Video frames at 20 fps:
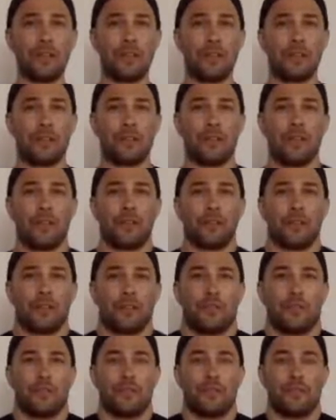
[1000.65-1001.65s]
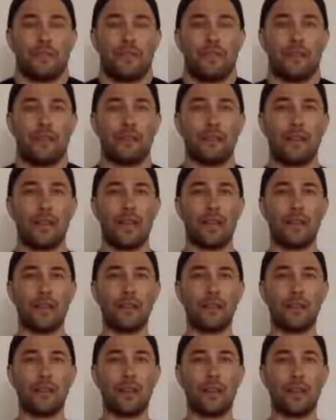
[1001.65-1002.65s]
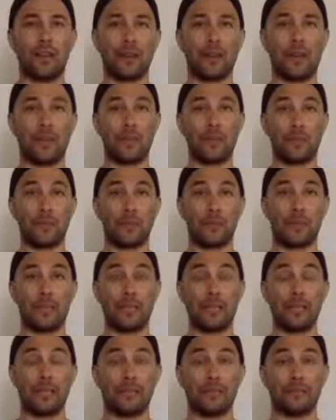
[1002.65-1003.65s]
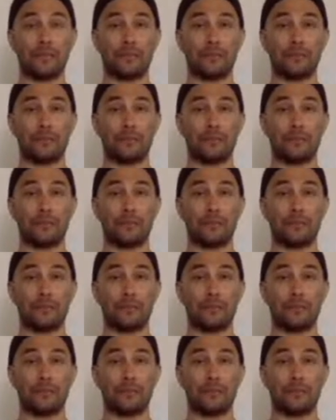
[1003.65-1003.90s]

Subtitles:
you're also going to feel how that is relating.